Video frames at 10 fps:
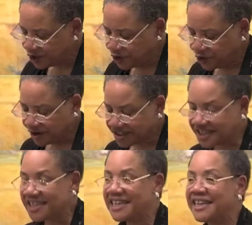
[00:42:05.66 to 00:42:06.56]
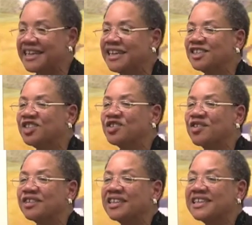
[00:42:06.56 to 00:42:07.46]
New York City
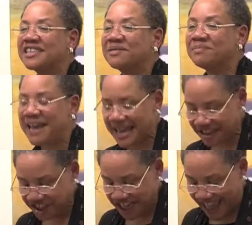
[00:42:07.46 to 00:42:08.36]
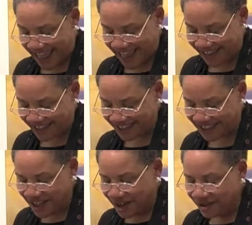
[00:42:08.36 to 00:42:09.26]
journalism and
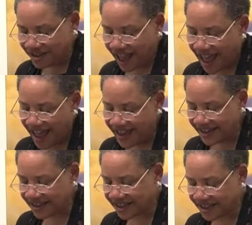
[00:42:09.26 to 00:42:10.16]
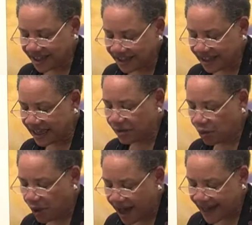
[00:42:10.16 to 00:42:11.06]
jazz, whose eyes suddenly
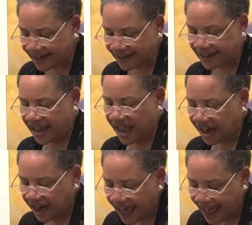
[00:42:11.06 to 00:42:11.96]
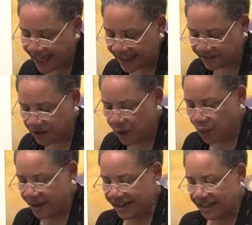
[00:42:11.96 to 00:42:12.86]
widen alive
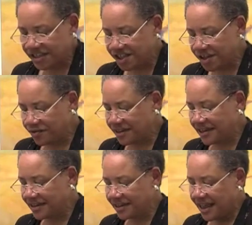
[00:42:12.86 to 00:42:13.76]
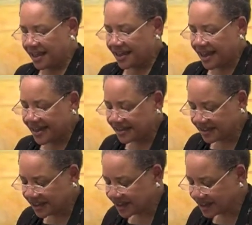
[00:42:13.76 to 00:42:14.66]
when intoning
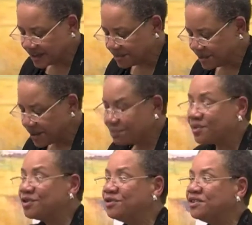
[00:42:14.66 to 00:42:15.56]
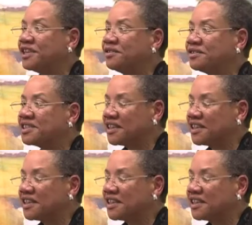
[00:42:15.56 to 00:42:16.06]
Cotton Club, Blue Note,